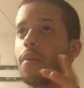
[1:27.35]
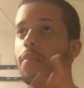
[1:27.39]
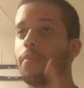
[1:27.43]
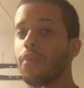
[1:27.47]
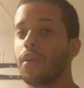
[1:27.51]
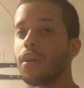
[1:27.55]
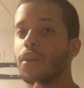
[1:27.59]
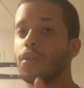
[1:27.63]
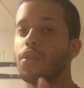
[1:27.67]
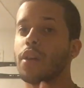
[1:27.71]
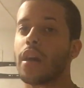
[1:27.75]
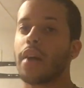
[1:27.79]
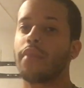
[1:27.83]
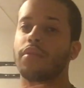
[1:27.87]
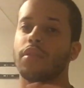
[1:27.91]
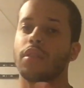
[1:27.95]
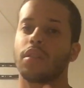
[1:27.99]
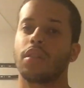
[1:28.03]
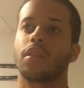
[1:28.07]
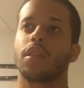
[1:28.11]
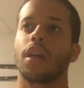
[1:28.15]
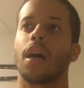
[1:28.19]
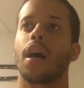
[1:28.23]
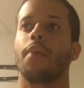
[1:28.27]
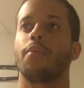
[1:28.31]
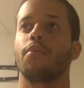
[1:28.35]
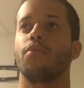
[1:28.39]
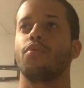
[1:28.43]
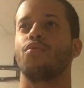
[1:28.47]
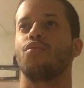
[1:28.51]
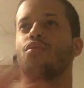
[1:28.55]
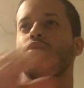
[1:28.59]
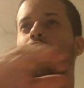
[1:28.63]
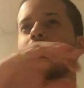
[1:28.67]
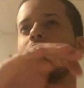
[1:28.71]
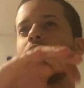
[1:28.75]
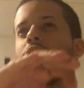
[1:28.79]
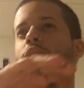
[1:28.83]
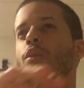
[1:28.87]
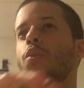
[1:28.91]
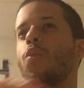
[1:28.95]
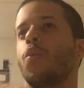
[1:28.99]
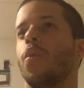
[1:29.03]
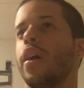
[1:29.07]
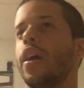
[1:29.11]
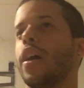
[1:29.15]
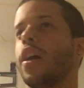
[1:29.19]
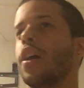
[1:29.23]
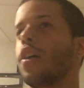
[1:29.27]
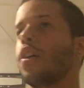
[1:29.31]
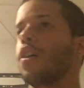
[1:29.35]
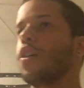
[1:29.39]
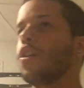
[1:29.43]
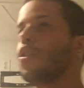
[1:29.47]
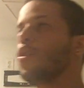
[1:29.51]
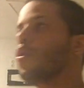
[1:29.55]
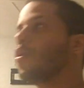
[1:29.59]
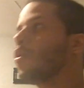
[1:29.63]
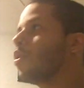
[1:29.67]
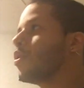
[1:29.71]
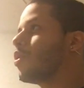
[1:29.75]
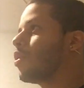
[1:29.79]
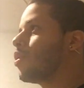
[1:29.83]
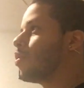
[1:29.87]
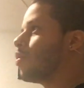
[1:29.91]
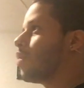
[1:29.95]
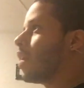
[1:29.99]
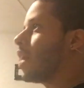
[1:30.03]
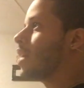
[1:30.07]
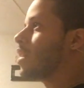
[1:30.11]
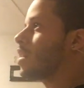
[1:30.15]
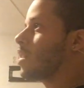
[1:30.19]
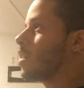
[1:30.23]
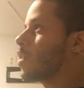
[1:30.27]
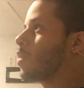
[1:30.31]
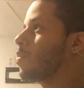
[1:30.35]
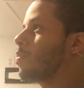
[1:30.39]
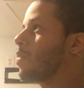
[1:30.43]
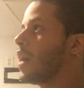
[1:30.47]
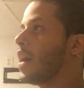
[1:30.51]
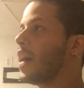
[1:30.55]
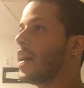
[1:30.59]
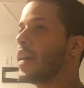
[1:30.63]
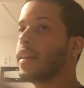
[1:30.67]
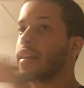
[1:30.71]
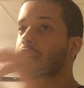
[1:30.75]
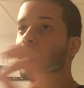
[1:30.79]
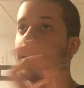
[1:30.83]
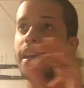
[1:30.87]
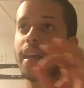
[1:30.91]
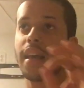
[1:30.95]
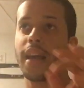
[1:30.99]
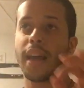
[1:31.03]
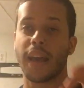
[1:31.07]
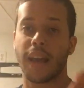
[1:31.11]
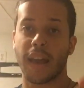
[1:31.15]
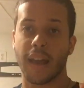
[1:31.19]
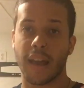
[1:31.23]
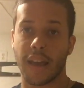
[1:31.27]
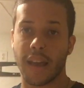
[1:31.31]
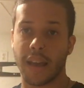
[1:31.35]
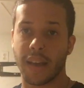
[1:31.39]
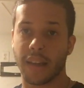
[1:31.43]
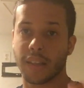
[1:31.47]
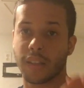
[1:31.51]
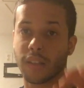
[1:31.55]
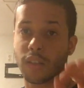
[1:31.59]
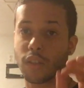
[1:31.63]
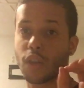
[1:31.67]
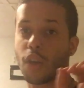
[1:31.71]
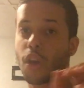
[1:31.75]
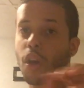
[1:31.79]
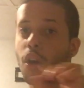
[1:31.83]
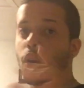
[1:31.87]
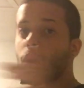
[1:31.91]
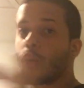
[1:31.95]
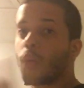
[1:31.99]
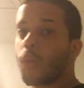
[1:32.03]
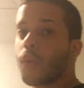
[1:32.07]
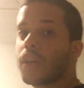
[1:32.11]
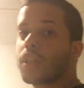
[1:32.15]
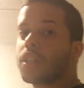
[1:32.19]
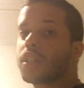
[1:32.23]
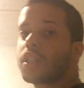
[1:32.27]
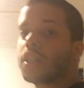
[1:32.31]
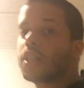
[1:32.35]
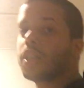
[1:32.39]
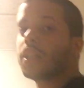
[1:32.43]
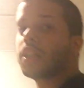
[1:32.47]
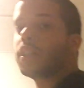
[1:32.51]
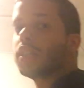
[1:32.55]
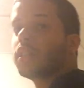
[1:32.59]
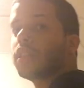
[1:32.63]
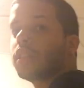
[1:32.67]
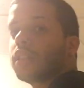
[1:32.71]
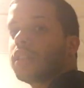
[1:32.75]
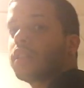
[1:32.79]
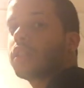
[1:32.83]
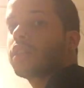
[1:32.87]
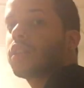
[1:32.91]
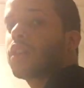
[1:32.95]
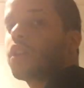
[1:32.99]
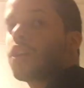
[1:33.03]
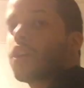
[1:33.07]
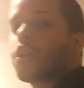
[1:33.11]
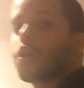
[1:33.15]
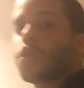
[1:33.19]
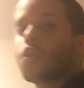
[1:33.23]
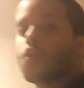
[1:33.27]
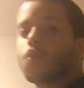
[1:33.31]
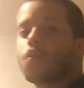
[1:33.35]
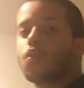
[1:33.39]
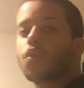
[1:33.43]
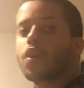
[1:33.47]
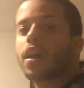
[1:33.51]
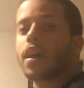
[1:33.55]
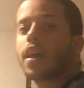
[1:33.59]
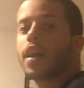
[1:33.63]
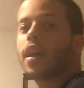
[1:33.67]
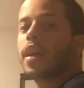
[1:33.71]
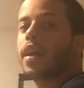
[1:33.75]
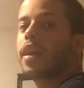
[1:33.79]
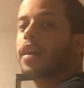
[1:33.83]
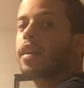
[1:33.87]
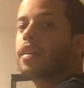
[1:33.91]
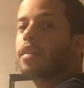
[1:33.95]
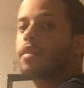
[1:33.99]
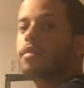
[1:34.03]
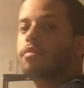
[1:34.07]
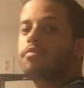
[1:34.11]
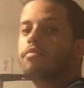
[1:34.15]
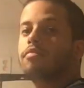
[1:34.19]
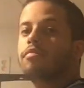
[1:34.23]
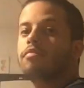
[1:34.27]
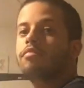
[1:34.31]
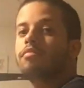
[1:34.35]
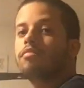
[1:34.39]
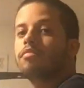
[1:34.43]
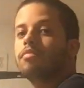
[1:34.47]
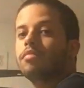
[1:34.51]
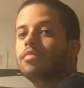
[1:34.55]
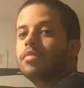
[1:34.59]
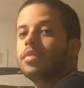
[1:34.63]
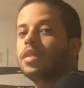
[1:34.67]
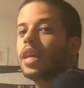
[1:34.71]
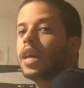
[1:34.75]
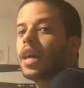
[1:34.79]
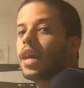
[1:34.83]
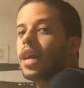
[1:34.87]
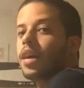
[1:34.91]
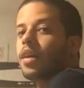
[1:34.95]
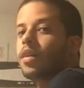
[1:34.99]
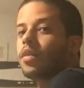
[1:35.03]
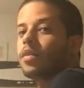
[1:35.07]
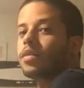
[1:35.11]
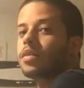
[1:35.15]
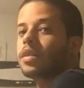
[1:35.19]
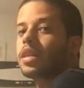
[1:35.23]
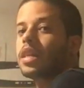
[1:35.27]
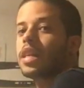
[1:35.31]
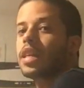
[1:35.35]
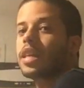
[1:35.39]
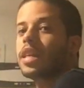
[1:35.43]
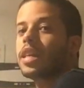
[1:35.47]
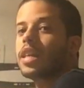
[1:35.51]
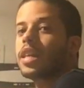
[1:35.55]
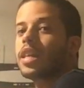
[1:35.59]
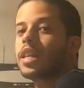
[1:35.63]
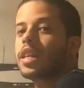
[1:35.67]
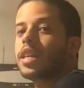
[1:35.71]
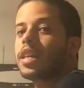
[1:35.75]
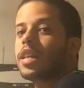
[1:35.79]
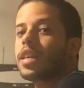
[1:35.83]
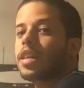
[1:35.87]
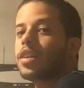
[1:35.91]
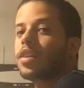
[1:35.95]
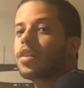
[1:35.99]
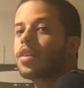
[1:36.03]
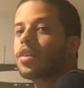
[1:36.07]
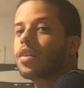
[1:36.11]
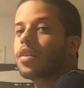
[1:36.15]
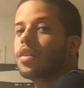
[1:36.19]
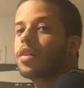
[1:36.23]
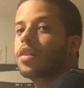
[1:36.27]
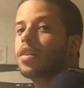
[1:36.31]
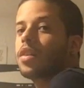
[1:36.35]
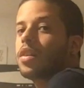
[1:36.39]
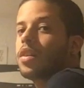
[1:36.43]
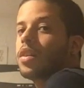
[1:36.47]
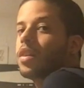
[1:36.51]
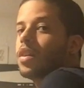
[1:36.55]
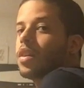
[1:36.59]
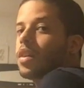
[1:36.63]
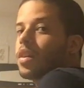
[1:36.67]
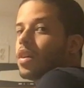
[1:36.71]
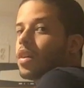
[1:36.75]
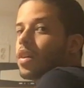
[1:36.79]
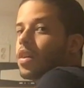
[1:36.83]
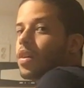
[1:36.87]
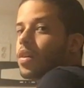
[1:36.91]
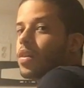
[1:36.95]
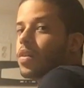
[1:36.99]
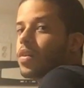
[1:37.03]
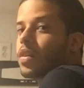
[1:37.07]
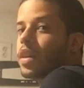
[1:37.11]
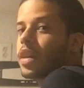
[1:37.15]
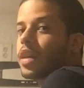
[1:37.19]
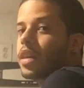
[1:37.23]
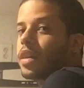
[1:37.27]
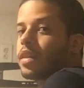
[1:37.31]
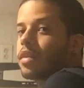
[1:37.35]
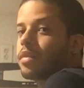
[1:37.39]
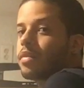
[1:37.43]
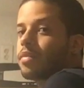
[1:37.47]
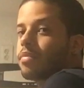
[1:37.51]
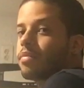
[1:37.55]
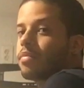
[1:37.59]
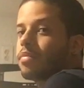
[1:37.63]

But you have to stop right where your thoracic spine ends, which is right down here, all right?